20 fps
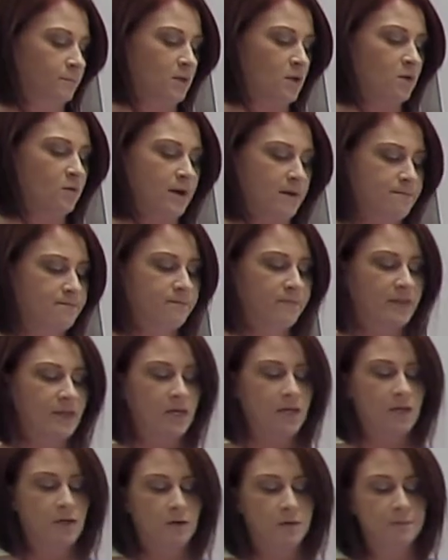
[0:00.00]
Okay,
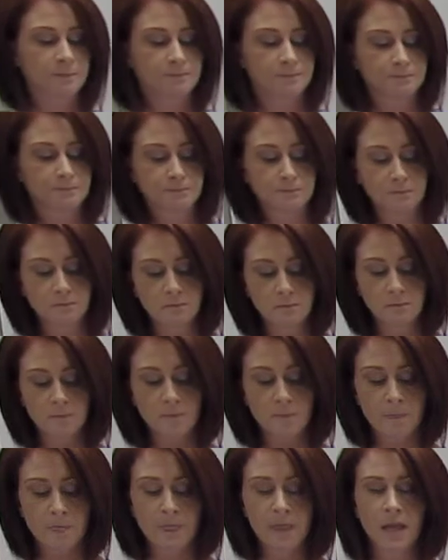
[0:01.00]
thank you.
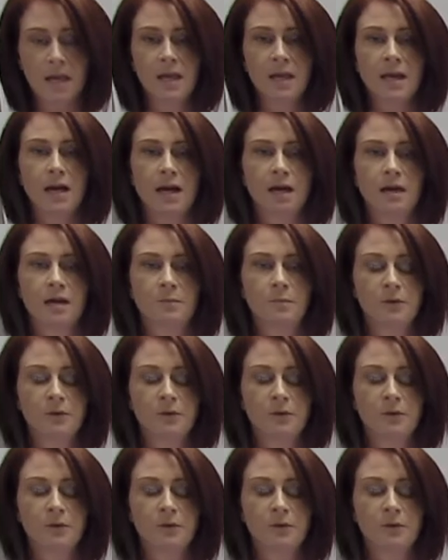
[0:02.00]
A